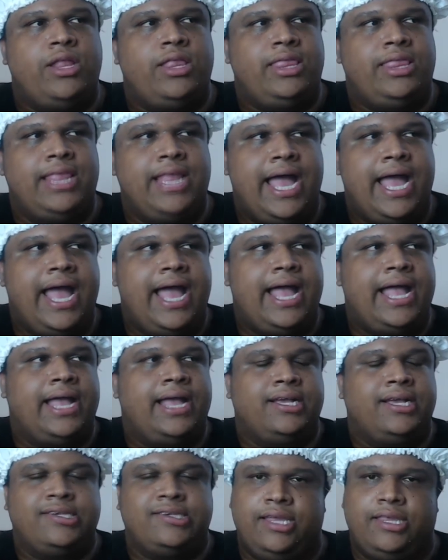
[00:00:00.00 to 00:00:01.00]
were not
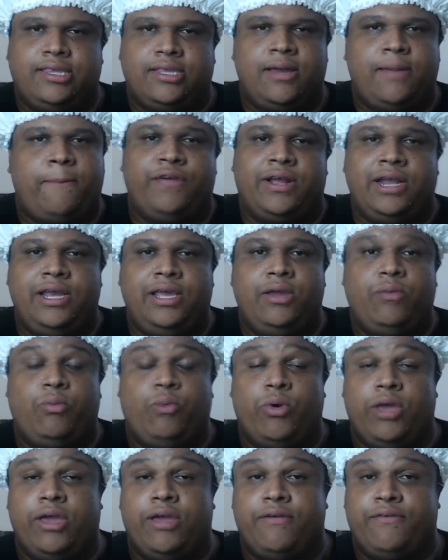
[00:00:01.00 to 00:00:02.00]
synced perfectly
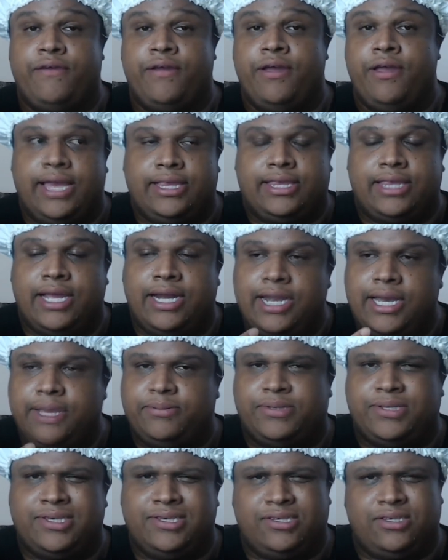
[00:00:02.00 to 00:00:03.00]
with, like, the
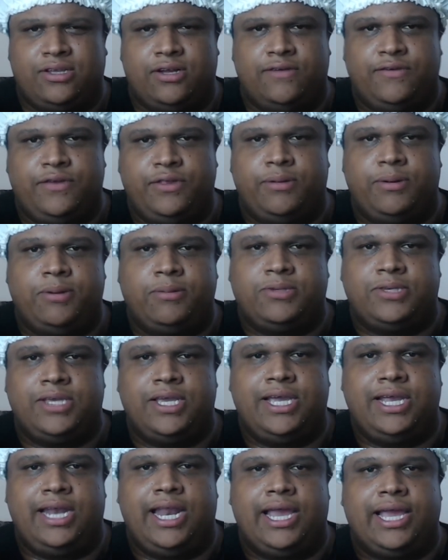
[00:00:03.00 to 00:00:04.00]
lips and stuff, you know what I'm
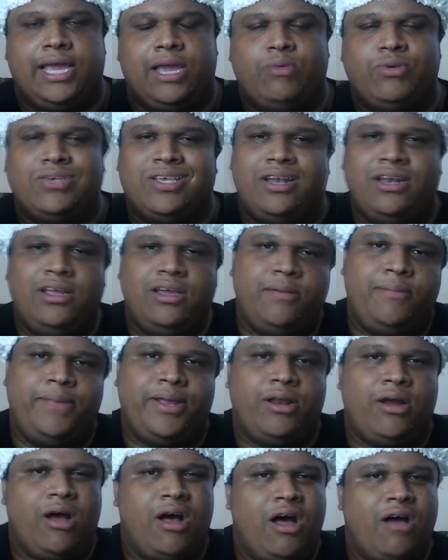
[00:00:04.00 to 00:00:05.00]
saying? Like, it was a little
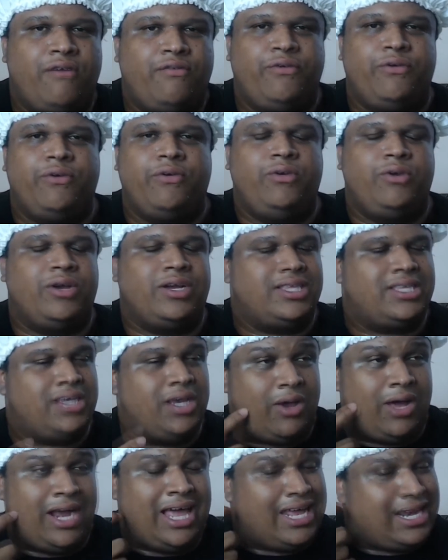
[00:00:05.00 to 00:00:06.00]
bit off. You could
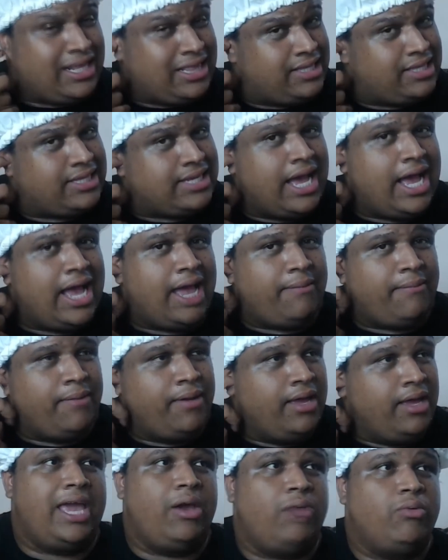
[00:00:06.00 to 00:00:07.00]
tell a lot of the time
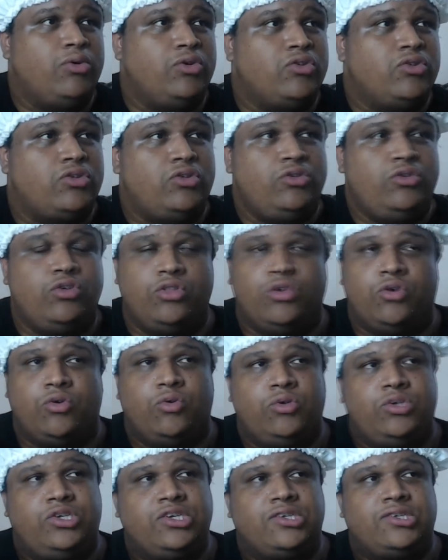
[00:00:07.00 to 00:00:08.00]
that it was, you
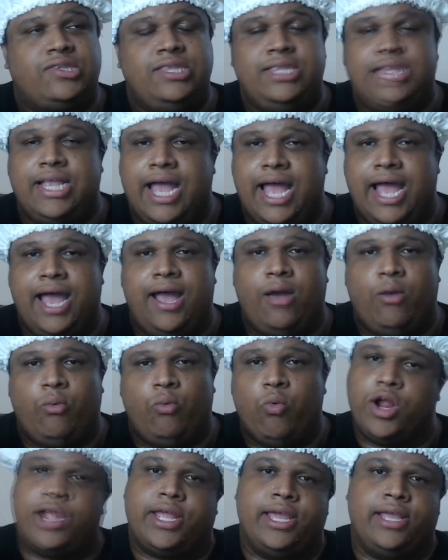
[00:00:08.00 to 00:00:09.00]
know, just not
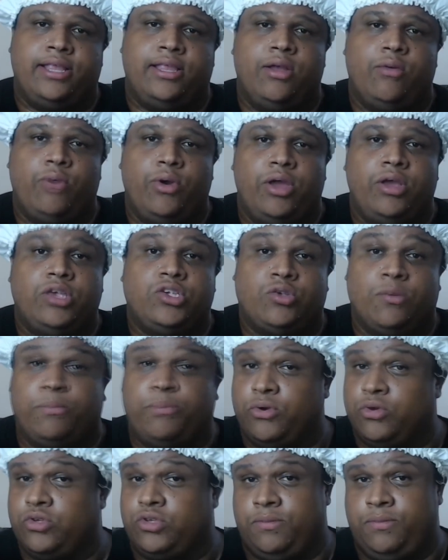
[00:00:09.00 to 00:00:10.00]
working the way it's
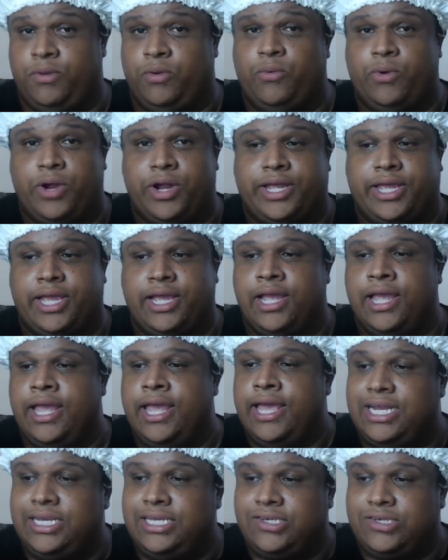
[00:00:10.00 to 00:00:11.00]
supposed to be working.
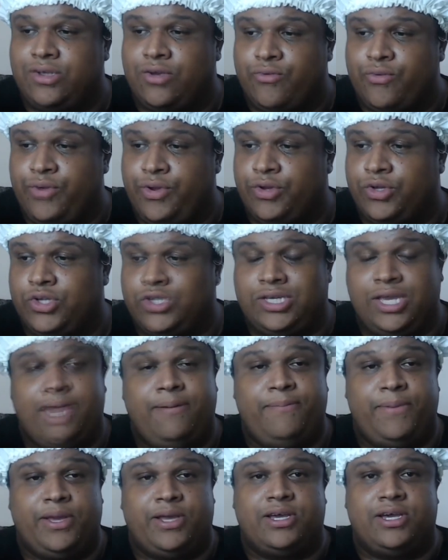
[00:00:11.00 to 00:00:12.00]
And that is a real
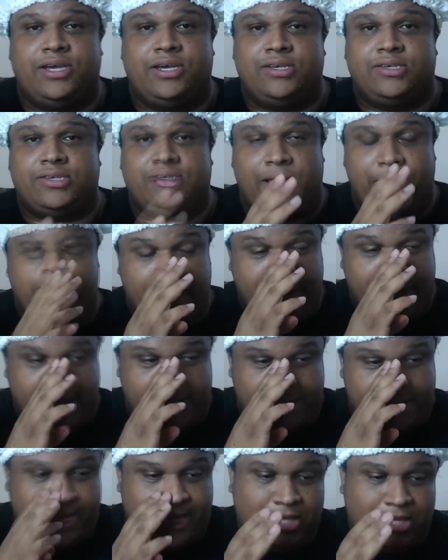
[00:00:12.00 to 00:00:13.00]
shame, because, I
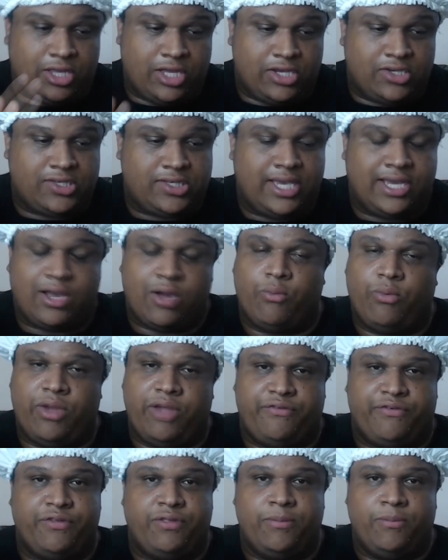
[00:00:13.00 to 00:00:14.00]
mean, it does take
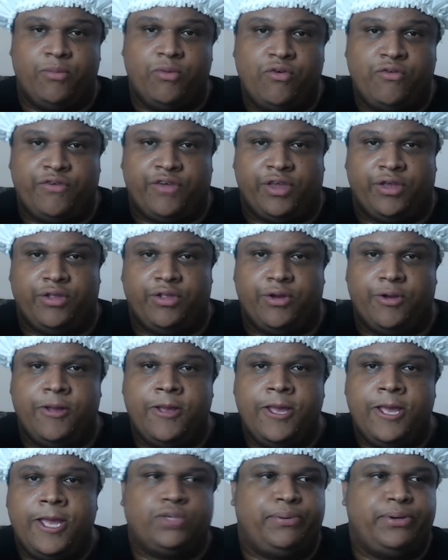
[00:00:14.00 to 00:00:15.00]
away from the movie, you know?
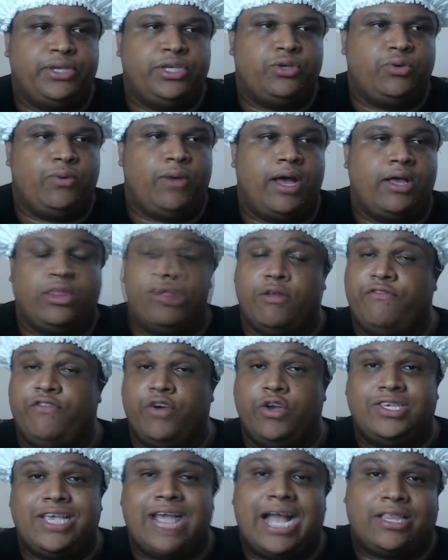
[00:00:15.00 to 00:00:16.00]
It does put you out. The
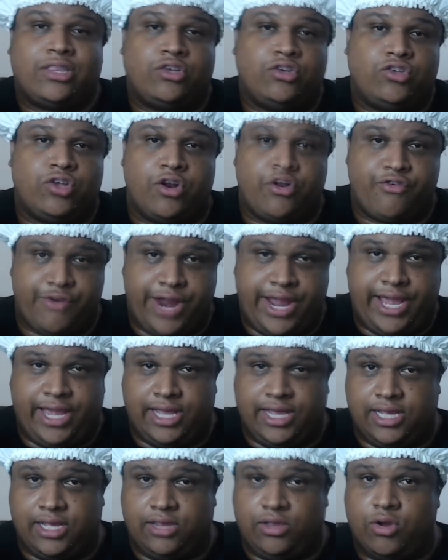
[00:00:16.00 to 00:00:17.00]
voice actors are great
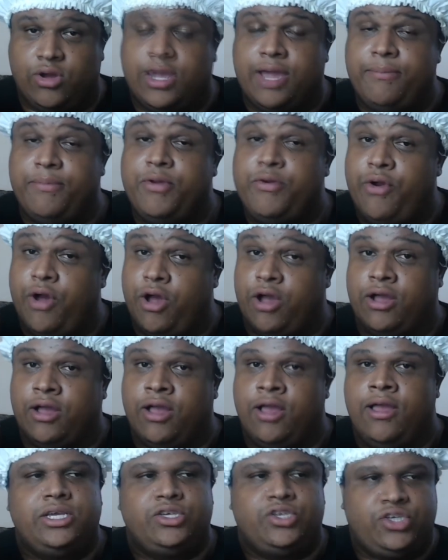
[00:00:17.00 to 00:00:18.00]
in it, don't get me wrong,
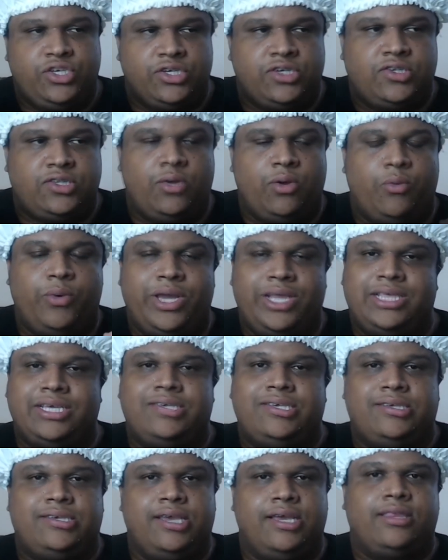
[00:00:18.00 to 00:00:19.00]
but it's just the way they
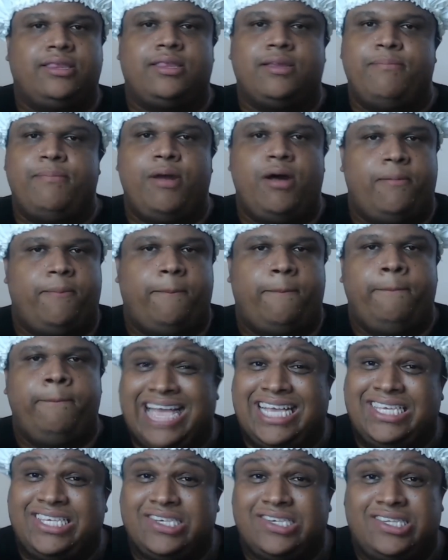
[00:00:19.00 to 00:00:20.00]
synced them up
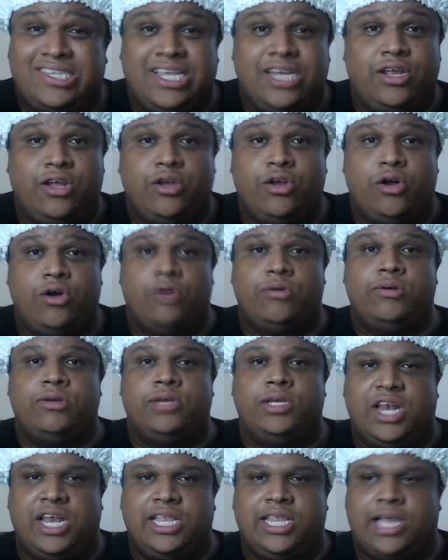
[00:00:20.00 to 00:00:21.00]
that it just didn't go. It
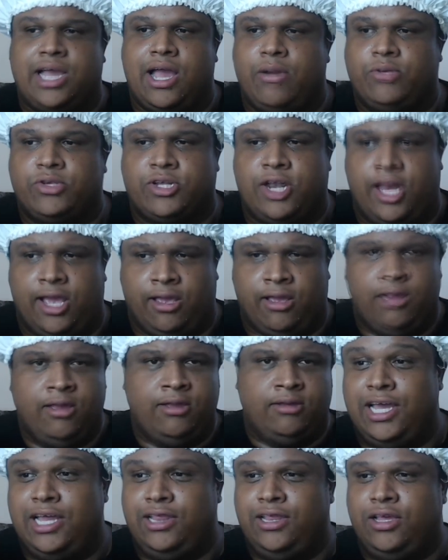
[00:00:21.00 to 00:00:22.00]
was like the guy was like,
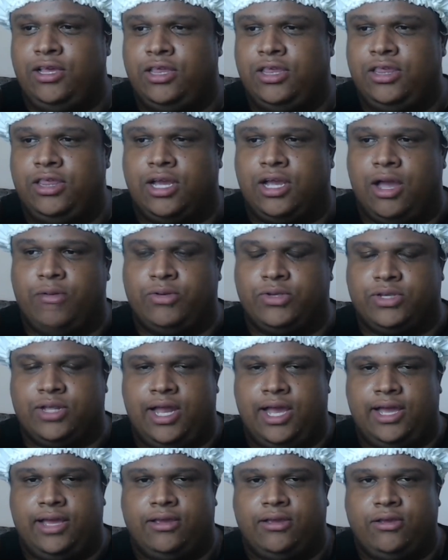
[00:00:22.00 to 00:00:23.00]
and then the guy was
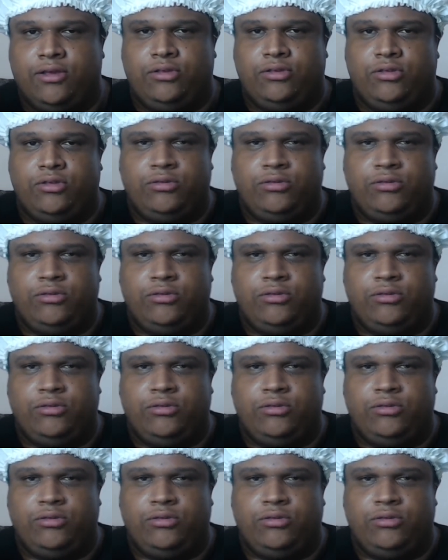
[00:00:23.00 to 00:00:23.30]
like,